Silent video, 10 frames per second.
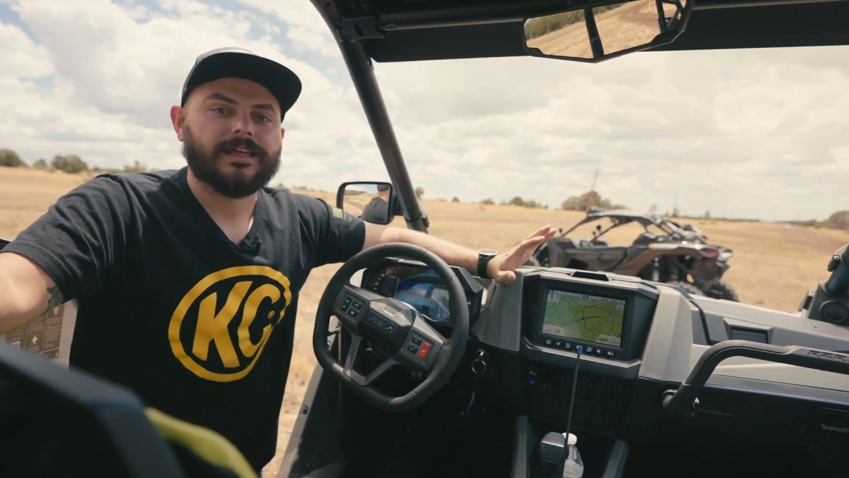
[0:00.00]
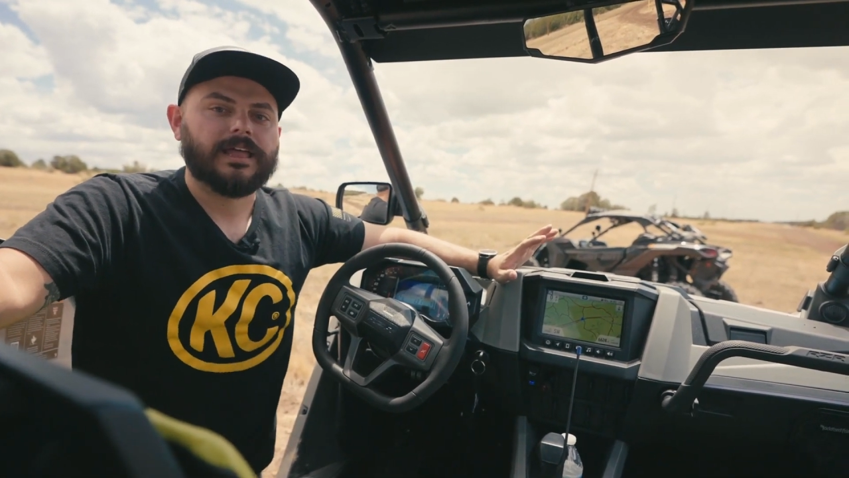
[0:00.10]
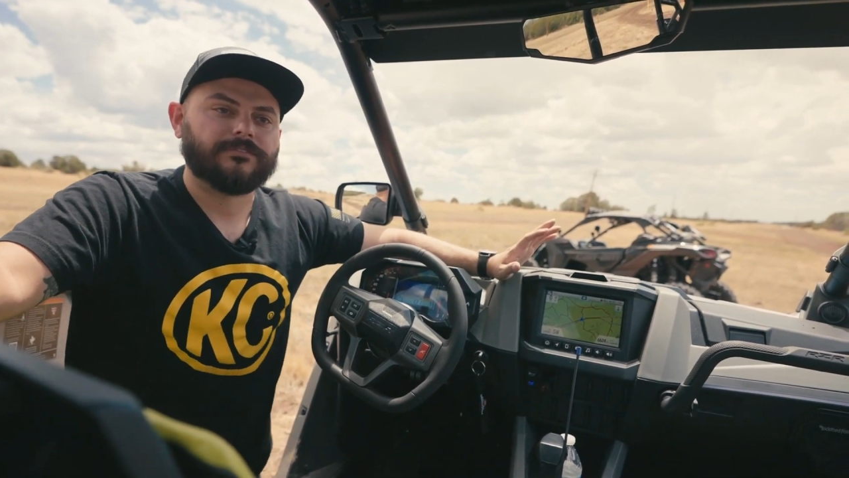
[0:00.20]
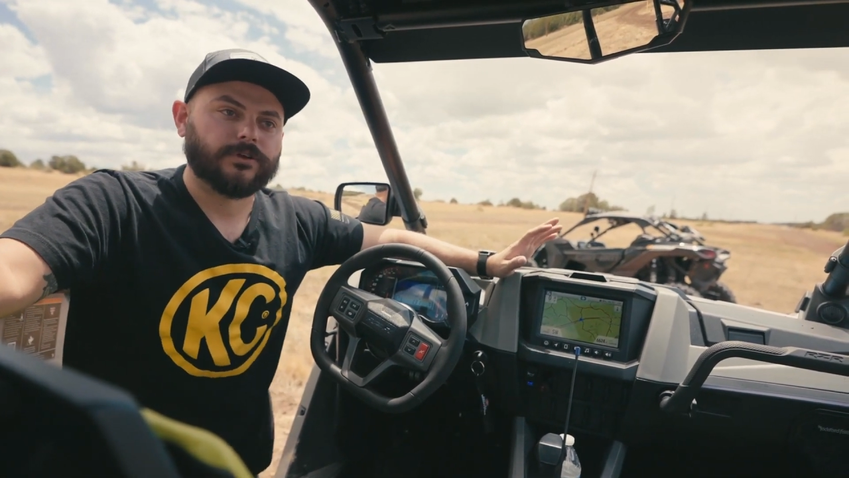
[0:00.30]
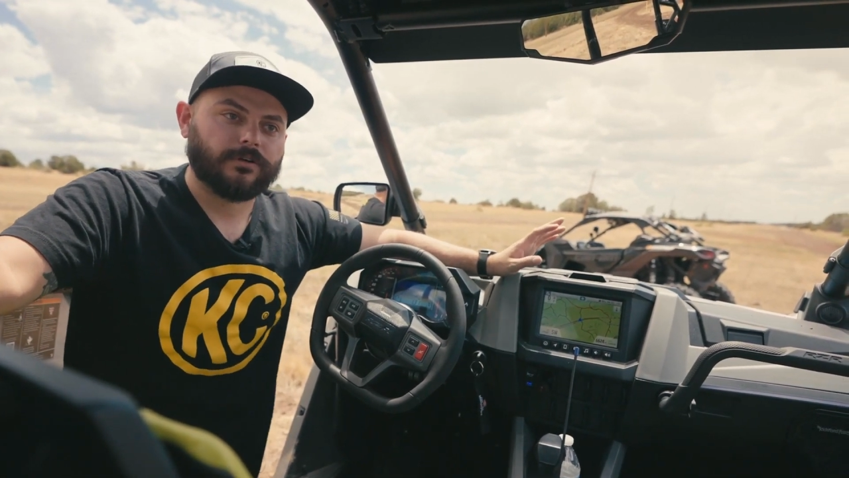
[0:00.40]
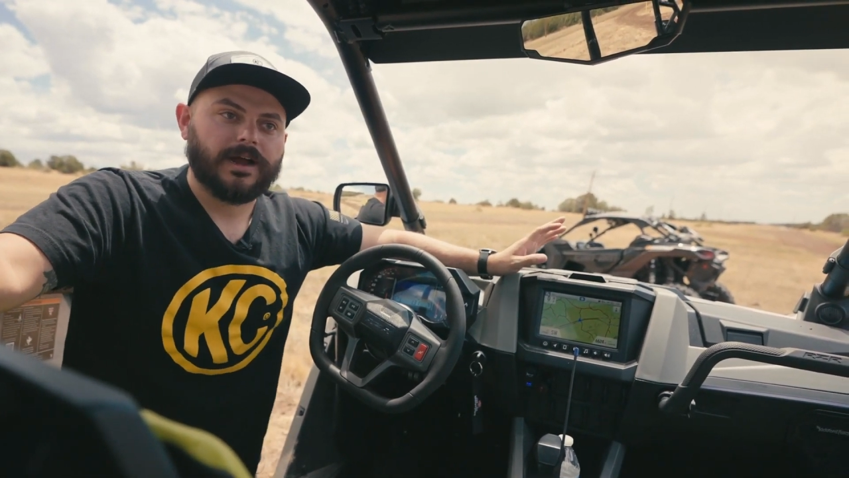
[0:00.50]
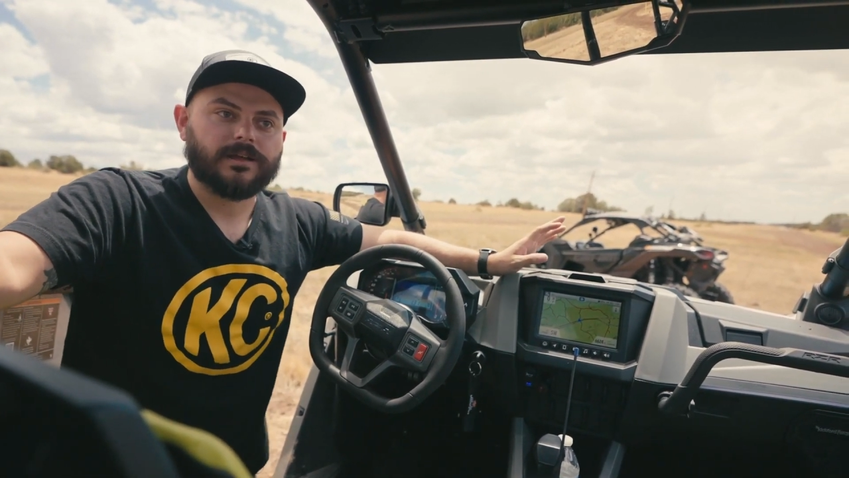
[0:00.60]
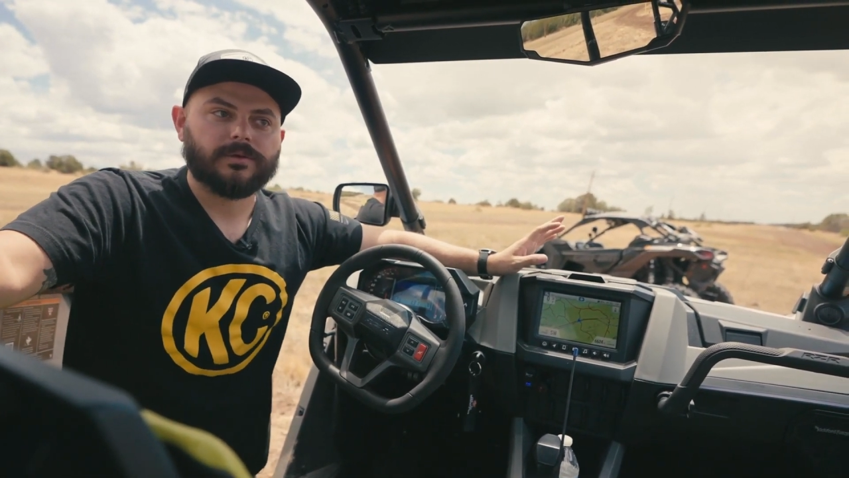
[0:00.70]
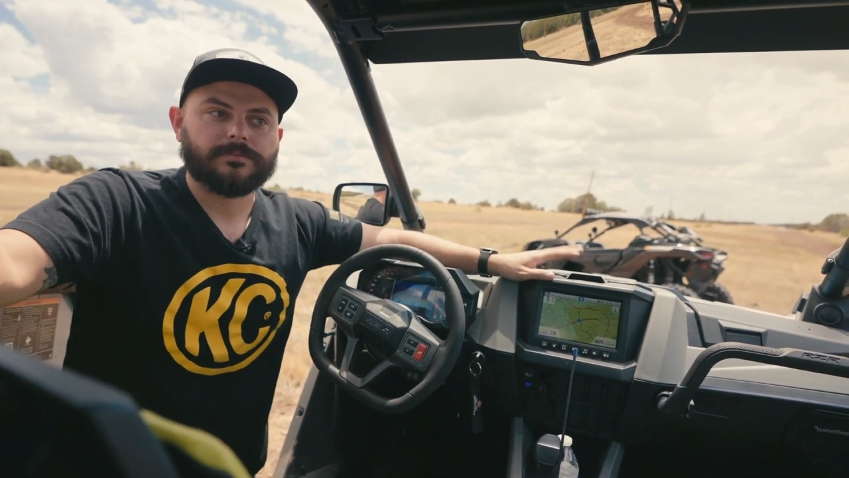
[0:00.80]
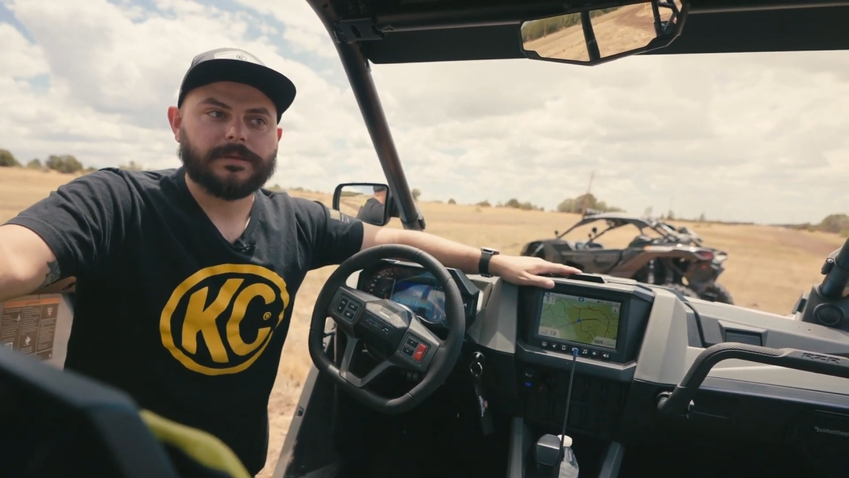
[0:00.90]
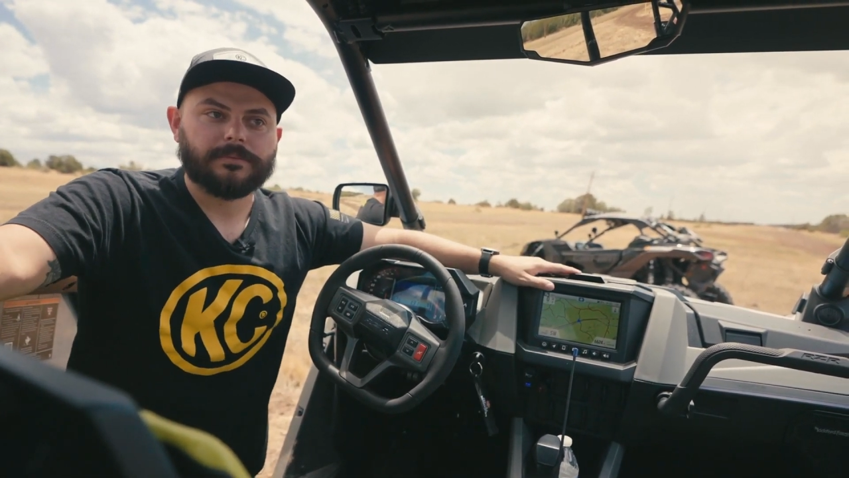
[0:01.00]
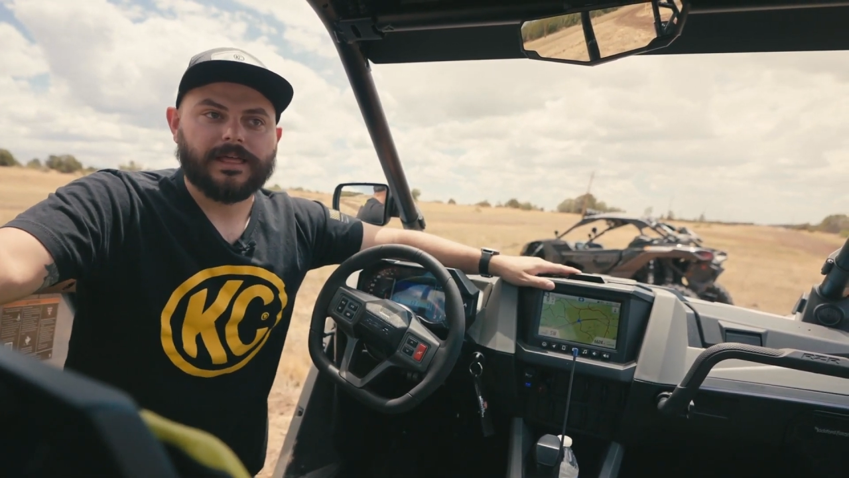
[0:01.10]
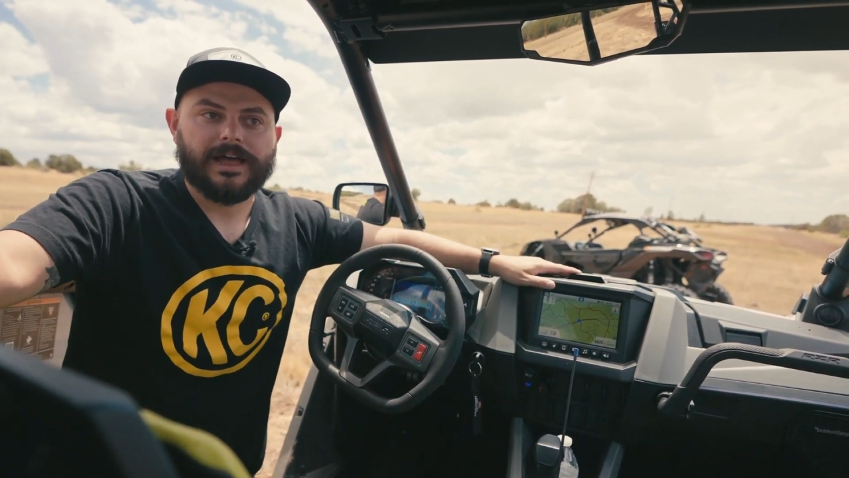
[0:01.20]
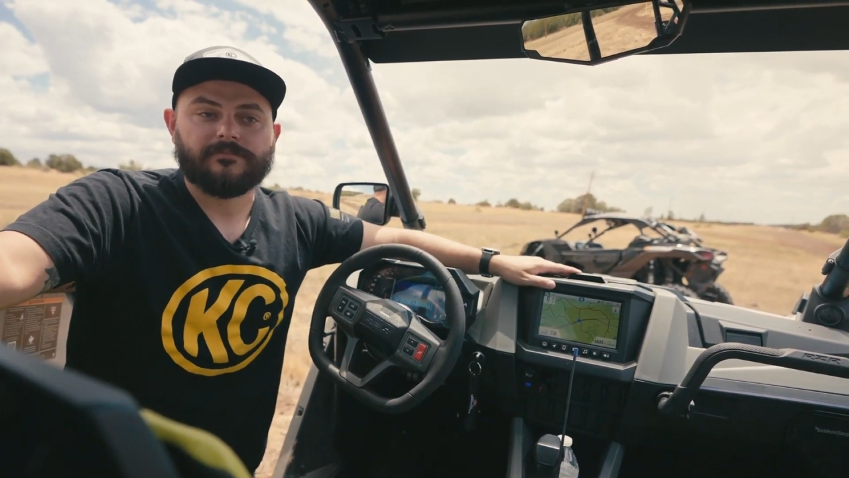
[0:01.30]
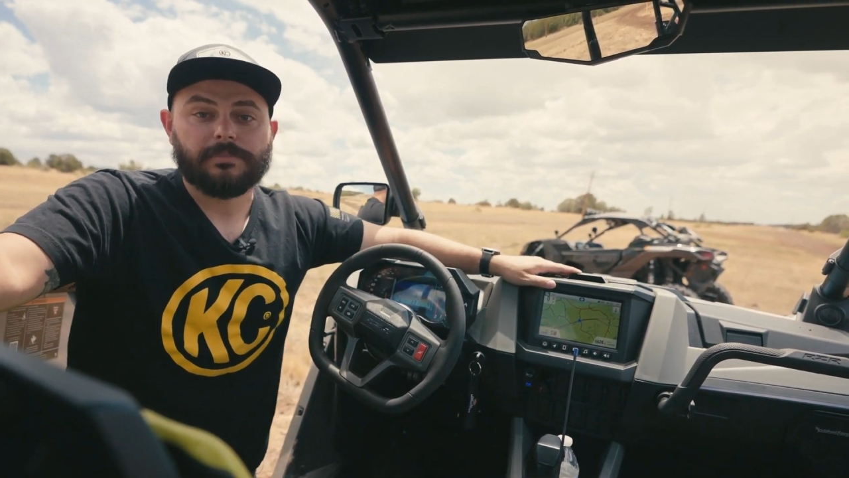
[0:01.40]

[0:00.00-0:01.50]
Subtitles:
If you're riding with people that have